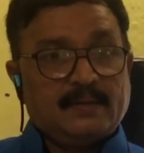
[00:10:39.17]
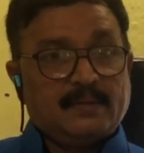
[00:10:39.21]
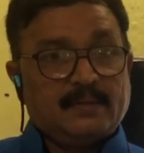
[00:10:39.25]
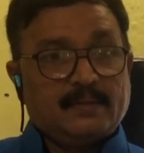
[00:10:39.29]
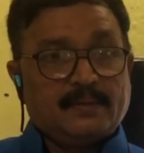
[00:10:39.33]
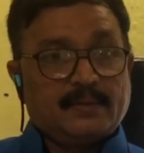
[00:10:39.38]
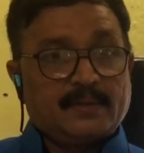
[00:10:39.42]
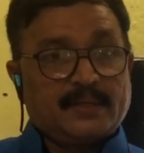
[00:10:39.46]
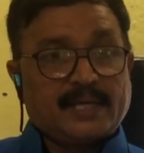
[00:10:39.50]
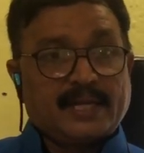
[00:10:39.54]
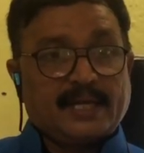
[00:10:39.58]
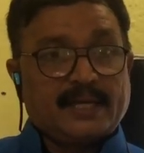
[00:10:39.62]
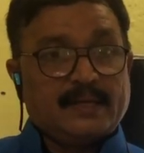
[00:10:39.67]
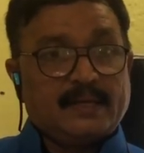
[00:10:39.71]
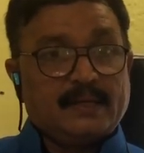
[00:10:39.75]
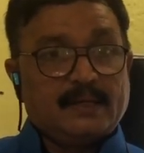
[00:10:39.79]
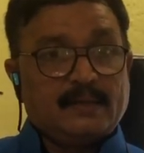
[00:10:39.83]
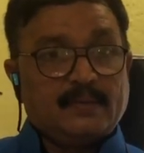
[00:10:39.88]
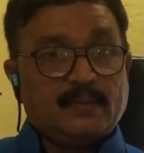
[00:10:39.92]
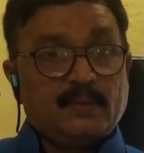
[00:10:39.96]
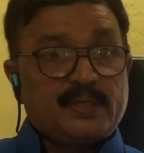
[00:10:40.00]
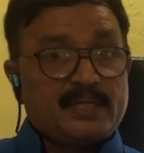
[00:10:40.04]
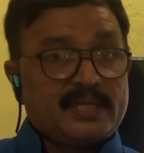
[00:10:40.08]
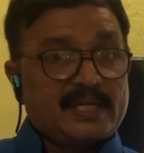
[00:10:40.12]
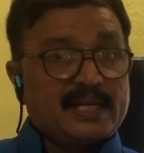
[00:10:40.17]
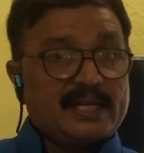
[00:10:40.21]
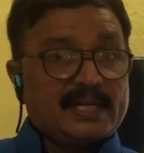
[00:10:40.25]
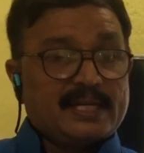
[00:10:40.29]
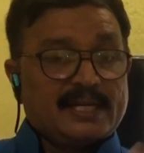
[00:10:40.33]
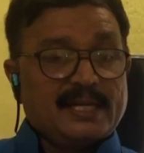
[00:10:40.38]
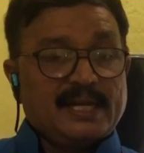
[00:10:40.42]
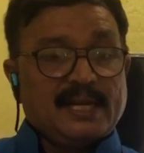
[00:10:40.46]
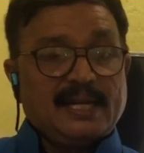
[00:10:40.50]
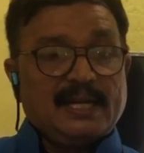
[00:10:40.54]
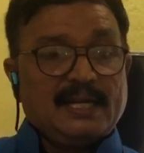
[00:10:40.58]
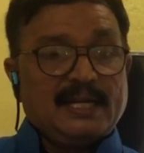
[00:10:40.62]
Okay, which can
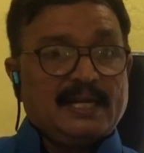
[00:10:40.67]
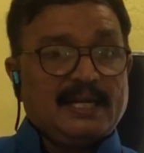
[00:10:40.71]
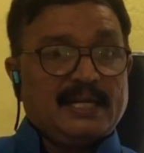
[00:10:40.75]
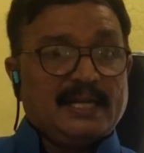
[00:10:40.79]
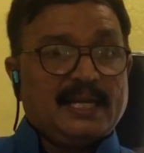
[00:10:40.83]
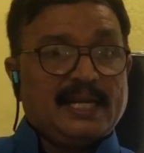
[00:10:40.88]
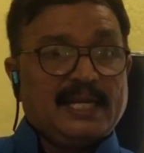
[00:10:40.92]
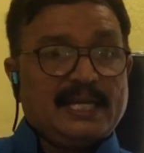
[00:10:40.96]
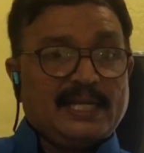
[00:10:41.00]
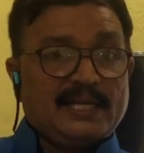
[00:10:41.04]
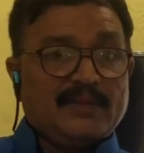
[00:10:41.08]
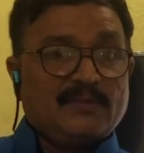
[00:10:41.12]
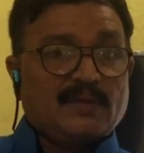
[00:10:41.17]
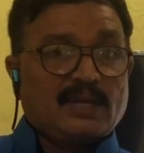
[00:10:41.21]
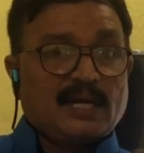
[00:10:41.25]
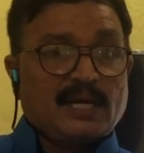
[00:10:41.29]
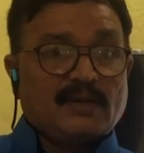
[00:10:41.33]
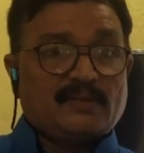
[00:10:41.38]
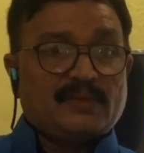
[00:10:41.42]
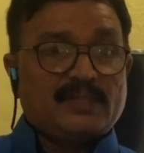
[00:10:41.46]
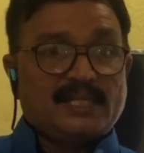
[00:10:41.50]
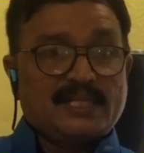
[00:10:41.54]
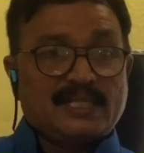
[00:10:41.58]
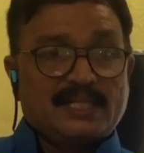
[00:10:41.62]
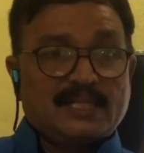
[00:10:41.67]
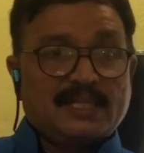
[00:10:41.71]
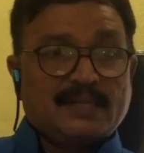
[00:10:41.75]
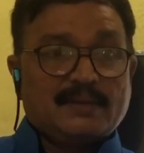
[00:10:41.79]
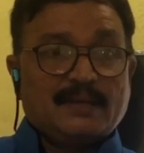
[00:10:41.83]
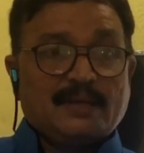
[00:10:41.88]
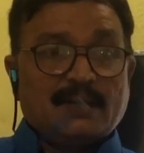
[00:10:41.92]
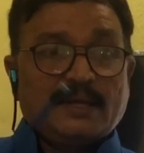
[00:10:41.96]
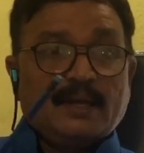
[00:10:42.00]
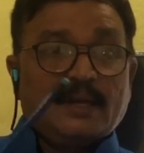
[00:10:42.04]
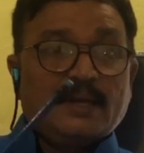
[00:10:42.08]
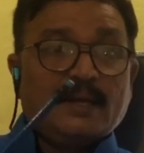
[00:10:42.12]
kill any one of these
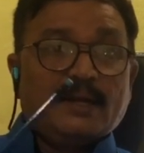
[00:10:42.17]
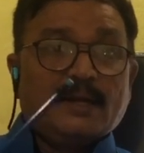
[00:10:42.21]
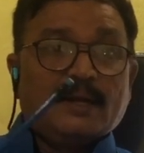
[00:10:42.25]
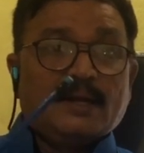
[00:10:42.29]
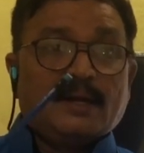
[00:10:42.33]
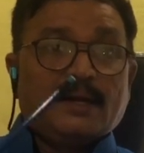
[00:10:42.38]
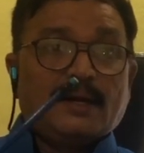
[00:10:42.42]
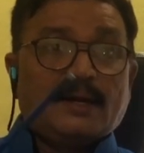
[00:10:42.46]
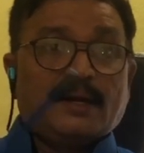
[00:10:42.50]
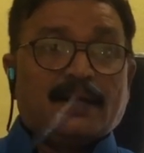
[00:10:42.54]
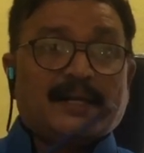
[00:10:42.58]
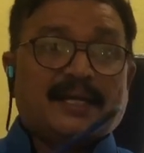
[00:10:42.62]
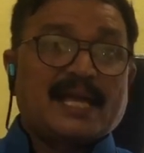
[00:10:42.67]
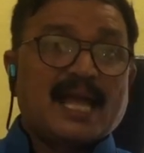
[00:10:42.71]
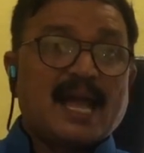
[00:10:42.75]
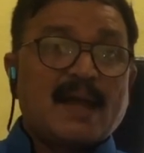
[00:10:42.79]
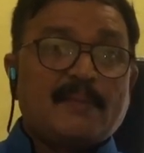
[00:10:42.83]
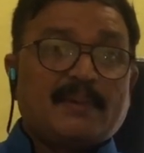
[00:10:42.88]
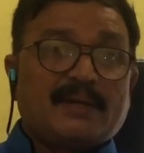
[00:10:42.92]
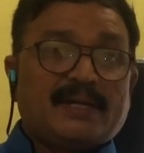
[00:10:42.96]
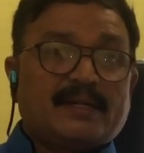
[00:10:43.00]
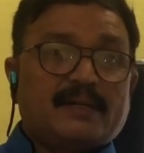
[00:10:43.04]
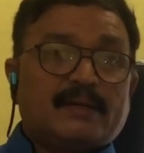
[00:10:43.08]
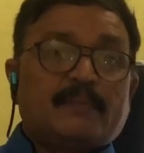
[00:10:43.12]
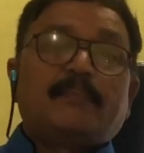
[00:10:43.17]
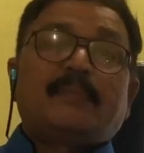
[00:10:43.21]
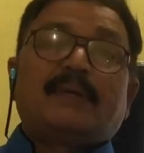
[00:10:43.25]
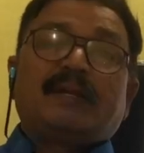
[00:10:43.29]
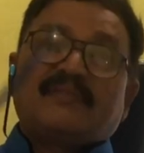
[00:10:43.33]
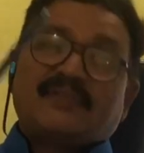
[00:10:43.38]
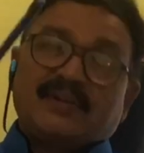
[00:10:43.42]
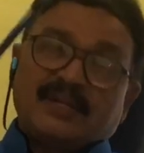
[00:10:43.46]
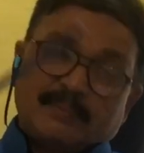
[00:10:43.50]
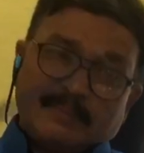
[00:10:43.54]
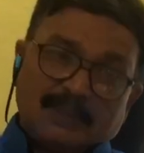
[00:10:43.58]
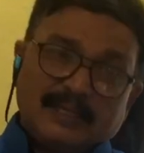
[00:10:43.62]
gamete,
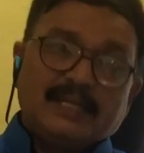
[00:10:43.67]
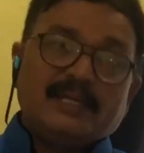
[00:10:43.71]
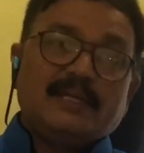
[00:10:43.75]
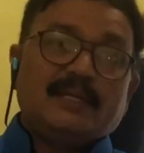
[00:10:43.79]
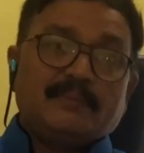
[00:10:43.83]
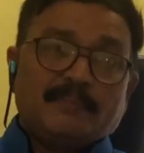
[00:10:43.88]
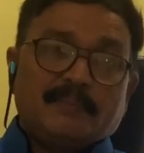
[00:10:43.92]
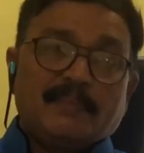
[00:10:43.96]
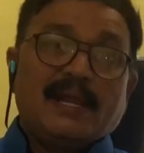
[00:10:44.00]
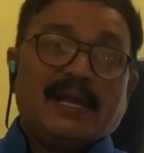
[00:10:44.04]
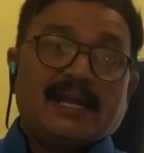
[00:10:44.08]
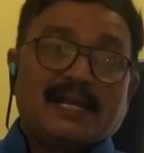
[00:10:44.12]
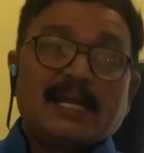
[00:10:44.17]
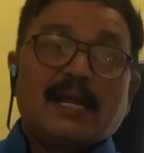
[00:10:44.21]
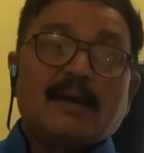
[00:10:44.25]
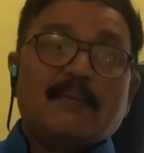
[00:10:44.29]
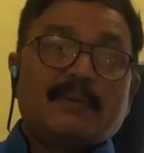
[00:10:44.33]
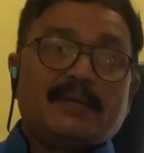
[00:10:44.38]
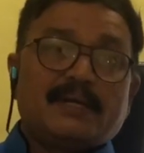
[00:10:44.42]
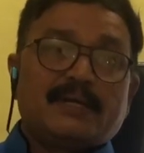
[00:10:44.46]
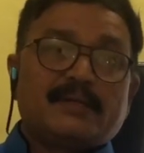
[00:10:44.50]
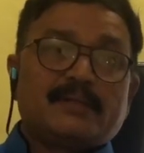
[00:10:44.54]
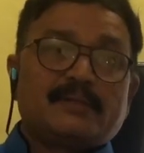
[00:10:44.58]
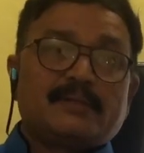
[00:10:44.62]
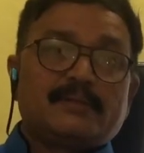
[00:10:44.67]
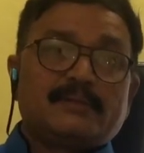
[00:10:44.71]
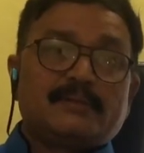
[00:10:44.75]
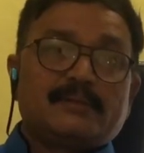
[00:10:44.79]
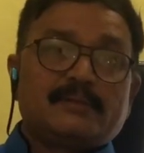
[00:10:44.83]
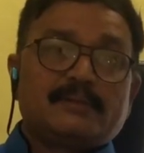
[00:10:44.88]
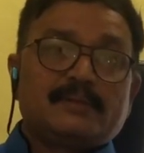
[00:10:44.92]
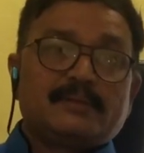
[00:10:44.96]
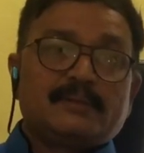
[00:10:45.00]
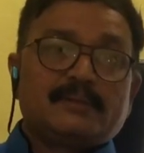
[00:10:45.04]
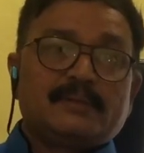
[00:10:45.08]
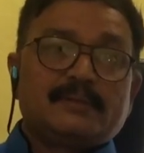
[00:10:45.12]
preferably male gamete.
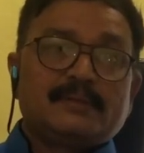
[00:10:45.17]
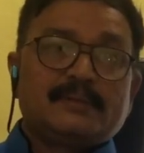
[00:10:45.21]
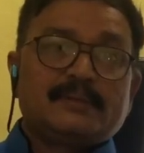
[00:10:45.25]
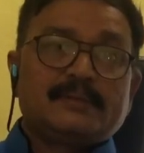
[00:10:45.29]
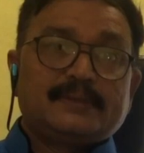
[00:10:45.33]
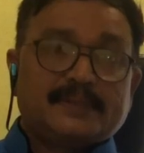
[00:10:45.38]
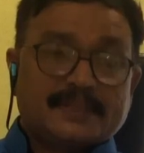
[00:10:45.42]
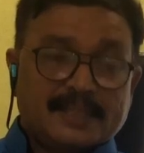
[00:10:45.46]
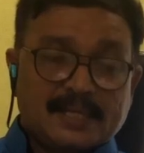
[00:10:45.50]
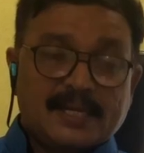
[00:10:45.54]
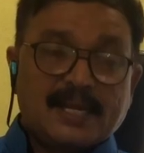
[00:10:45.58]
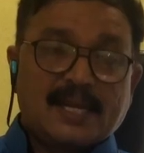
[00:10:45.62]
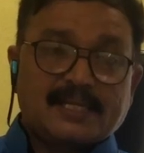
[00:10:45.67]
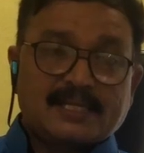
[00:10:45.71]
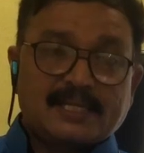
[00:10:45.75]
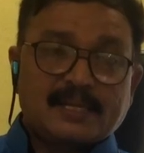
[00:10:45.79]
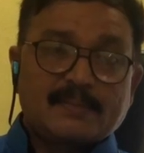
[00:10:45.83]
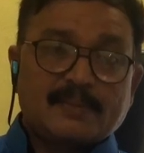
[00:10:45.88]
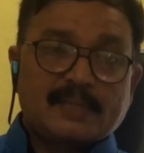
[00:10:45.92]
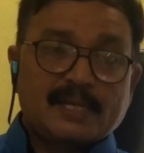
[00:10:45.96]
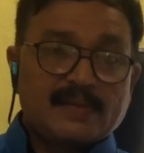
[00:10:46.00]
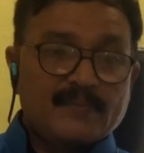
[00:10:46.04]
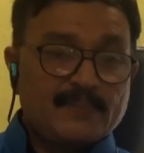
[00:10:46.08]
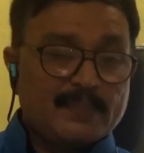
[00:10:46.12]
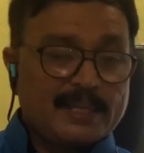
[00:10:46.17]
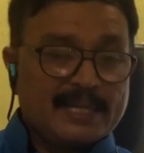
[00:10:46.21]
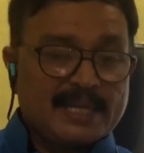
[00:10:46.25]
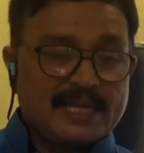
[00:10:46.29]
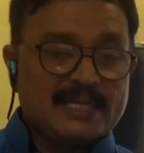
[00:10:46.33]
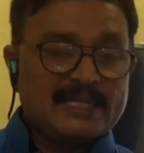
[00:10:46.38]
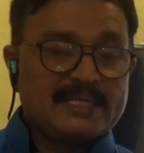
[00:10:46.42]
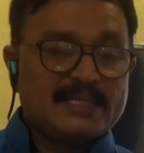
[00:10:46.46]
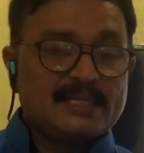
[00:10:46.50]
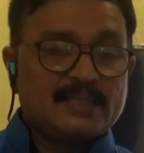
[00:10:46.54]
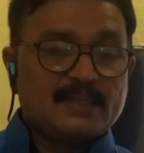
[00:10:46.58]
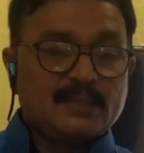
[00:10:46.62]
There are some
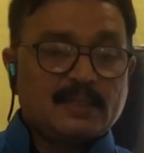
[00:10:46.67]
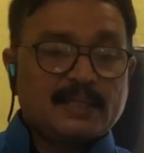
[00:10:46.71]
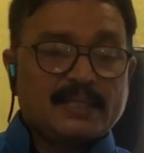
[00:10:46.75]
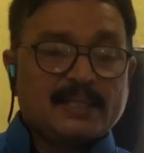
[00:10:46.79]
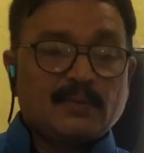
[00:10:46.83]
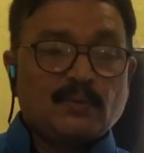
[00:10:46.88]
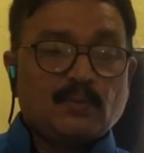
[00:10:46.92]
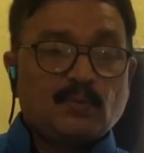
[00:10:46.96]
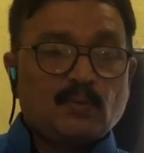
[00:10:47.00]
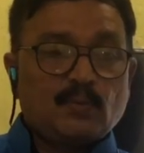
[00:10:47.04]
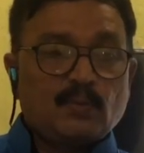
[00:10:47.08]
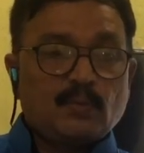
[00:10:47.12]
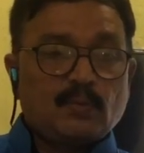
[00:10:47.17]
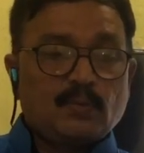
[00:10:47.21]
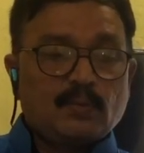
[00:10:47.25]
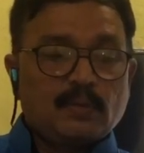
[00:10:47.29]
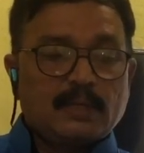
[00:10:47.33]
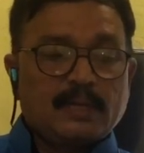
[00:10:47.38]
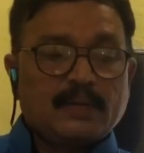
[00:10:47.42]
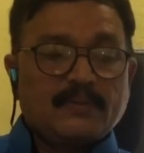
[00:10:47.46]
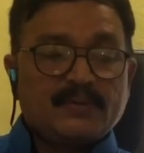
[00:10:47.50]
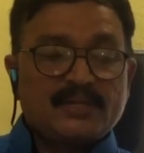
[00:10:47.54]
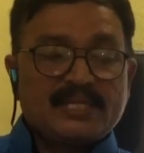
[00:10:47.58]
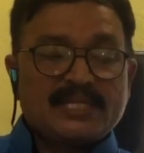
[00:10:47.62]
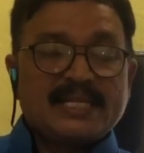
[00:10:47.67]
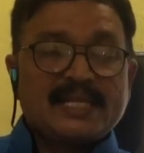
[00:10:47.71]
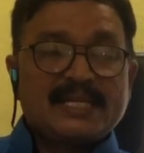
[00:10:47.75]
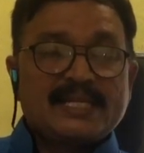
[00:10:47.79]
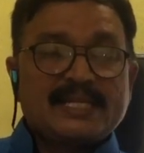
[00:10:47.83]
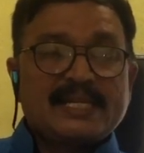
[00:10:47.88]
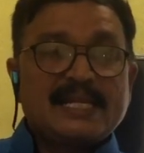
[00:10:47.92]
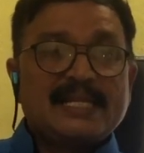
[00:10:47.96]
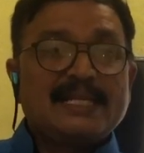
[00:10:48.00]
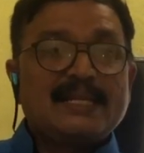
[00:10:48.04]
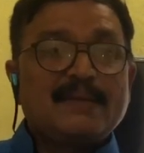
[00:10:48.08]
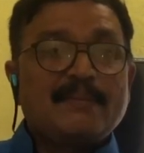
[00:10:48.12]
chemicals which can
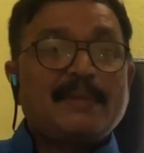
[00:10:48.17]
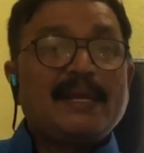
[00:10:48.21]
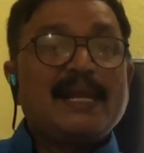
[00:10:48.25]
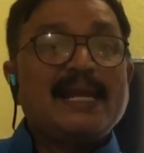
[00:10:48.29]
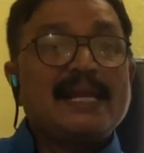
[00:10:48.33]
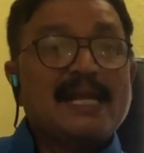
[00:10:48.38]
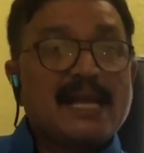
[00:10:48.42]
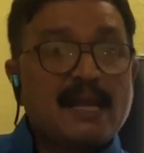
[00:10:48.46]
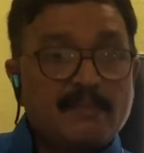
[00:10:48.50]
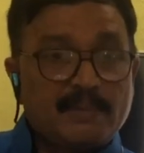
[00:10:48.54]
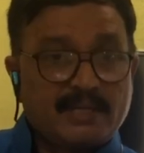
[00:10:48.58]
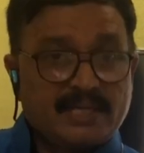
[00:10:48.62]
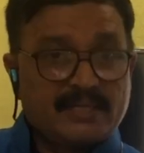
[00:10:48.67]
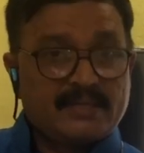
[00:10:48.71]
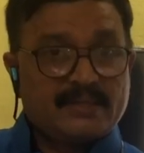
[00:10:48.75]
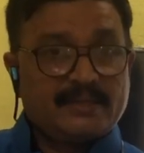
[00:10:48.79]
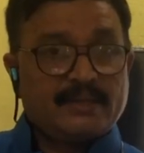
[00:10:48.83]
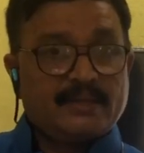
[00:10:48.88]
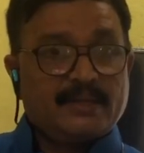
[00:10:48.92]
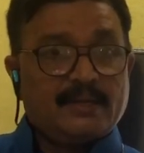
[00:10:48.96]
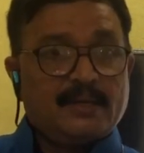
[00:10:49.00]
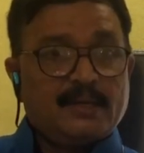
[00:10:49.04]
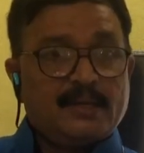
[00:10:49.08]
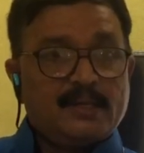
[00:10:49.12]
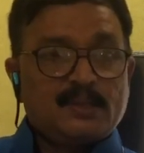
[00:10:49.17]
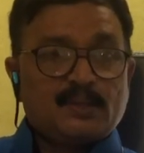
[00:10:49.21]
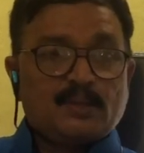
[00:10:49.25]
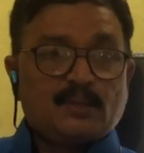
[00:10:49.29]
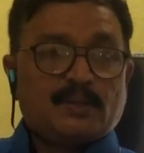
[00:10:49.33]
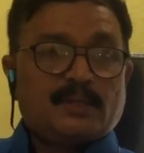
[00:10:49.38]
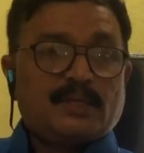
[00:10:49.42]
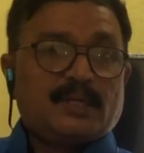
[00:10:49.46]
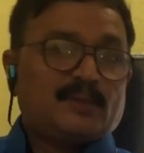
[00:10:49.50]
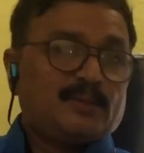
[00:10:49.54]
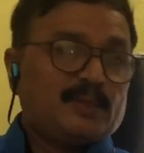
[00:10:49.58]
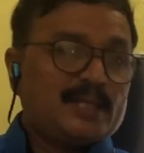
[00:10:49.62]
kill the male gamete, so
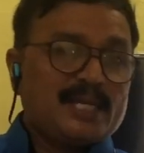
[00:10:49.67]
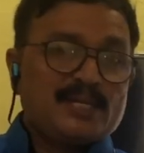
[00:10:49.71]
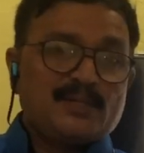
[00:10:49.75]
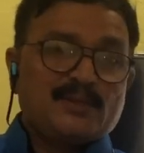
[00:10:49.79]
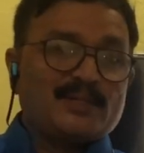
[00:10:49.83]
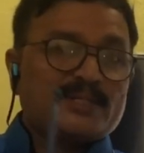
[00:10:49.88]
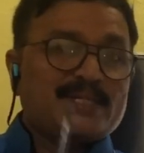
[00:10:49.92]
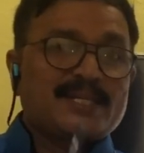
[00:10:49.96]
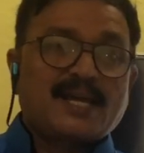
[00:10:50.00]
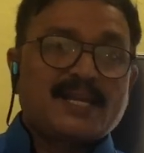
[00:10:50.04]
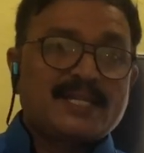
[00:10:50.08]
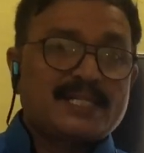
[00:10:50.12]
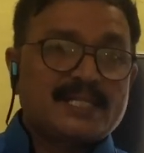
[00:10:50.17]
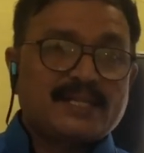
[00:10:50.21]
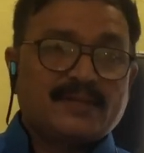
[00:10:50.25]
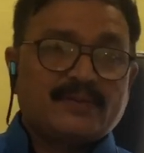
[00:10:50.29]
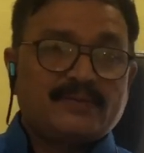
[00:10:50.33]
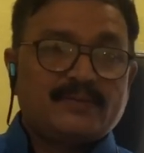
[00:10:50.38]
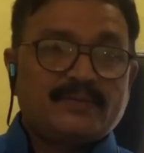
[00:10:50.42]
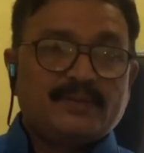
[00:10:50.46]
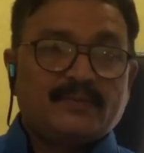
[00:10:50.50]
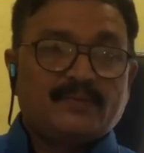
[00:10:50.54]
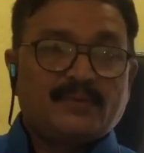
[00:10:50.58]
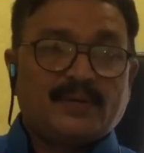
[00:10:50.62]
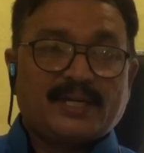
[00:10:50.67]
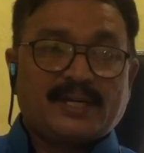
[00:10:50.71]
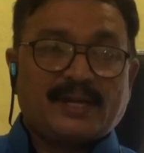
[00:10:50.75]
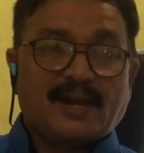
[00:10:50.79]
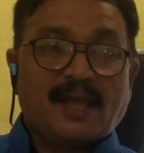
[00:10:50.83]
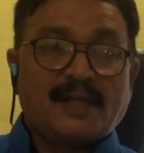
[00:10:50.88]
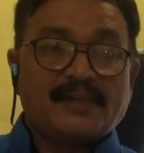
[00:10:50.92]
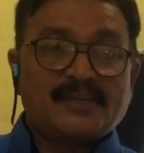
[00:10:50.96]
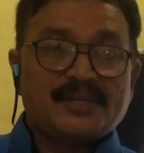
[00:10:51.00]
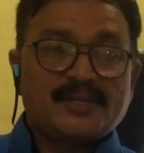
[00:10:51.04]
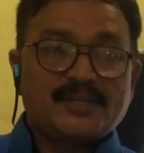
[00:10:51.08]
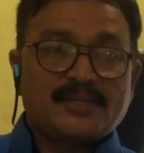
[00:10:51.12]
that there is no chance of
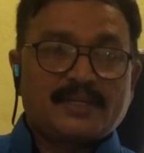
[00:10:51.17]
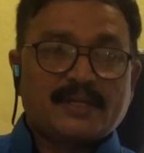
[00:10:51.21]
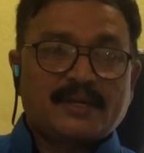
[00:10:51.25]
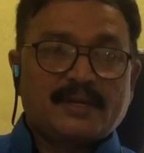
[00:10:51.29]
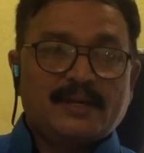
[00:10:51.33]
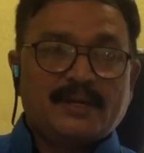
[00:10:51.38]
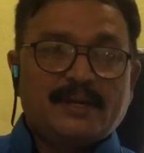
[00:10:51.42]
fertilization.